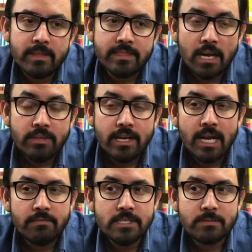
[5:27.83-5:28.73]
now that I
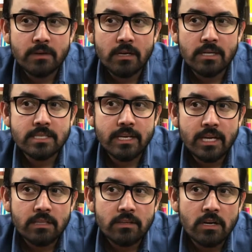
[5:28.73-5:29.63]
have experience, and
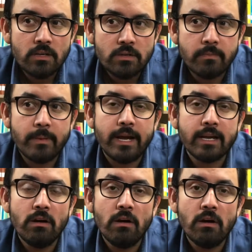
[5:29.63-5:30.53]
now that I look back
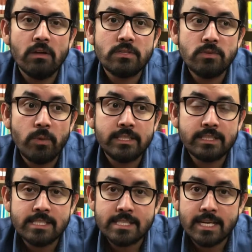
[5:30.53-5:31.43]
to what the
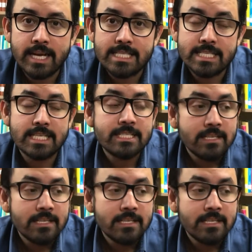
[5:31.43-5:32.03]
things that I did,